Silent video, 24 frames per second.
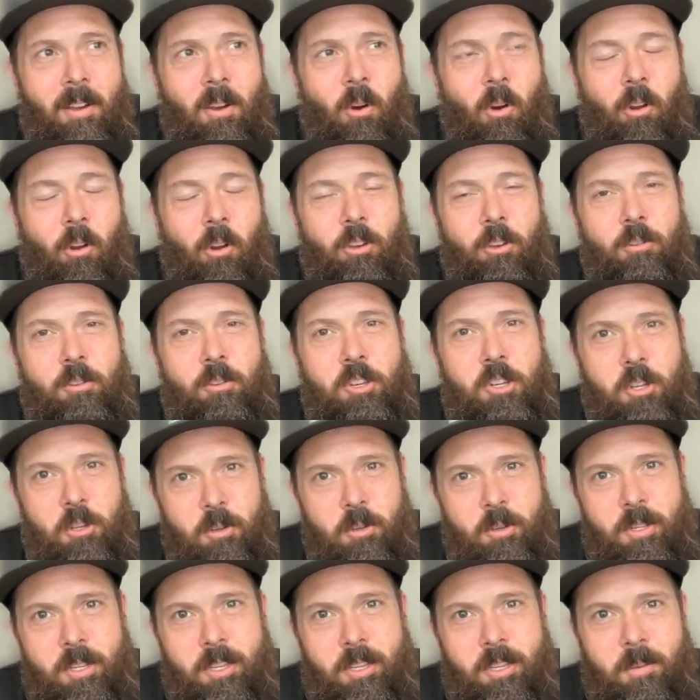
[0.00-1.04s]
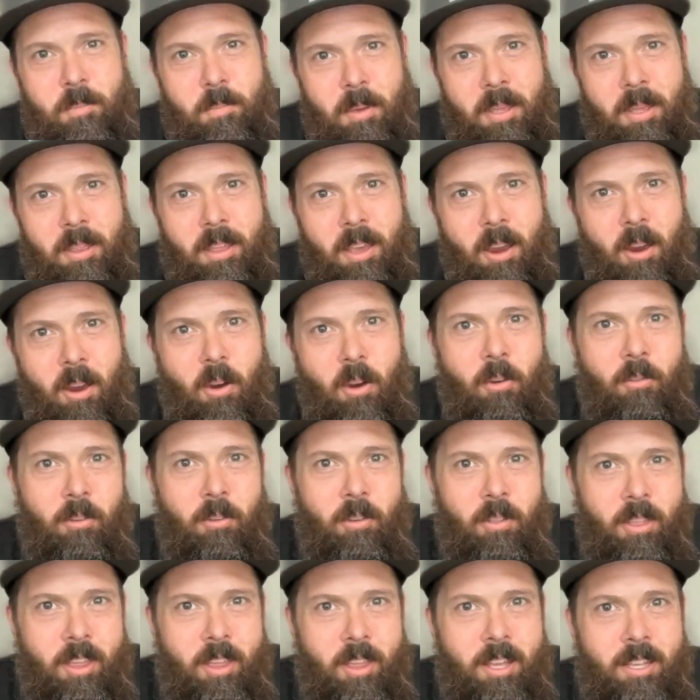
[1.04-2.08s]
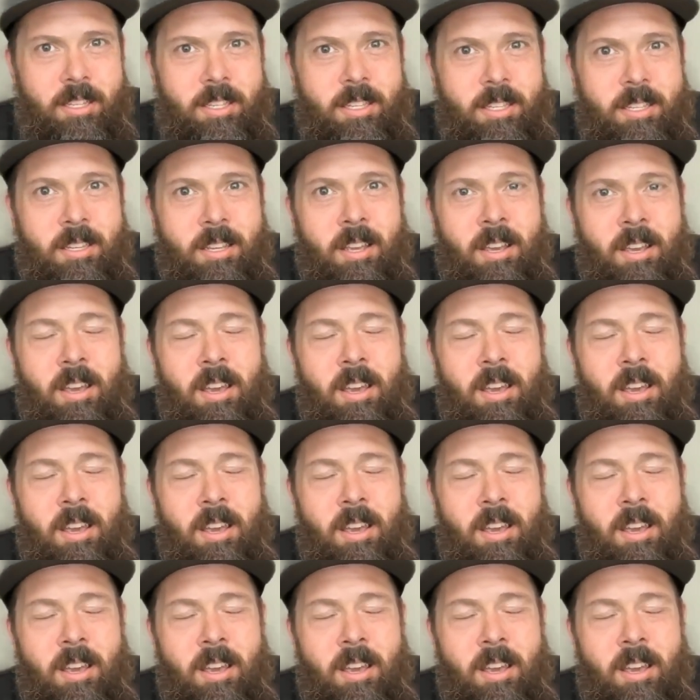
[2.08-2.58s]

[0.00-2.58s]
Or are you choosing to be there over this?